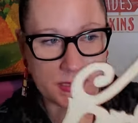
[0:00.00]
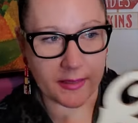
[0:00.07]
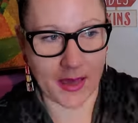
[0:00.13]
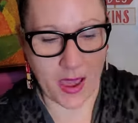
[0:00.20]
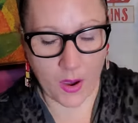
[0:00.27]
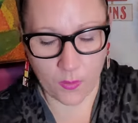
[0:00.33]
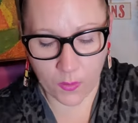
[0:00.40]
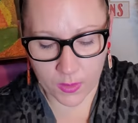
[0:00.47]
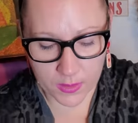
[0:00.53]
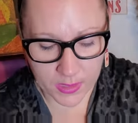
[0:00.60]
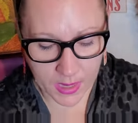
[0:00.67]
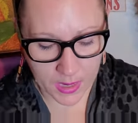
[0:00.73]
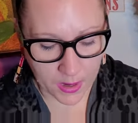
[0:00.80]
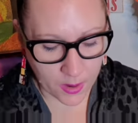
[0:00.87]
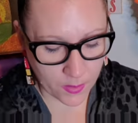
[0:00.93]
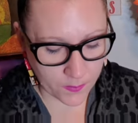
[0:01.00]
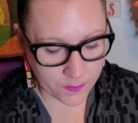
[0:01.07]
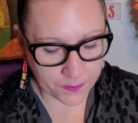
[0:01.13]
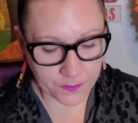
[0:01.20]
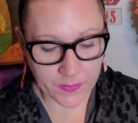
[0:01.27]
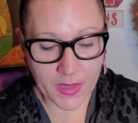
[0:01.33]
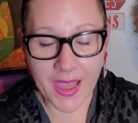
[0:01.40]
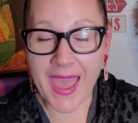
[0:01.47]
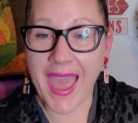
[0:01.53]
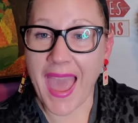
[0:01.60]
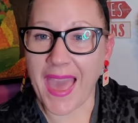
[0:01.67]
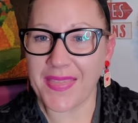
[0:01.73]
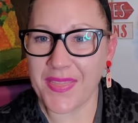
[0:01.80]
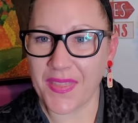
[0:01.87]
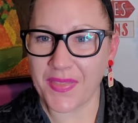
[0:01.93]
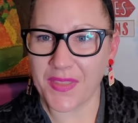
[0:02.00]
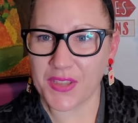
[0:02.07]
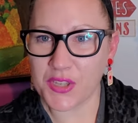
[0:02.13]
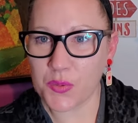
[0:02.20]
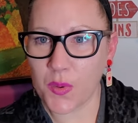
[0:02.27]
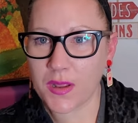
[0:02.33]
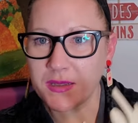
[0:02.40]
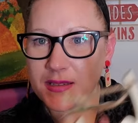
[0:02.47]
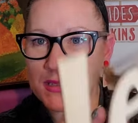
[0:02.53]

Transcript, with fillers: that wood cutout. And then this one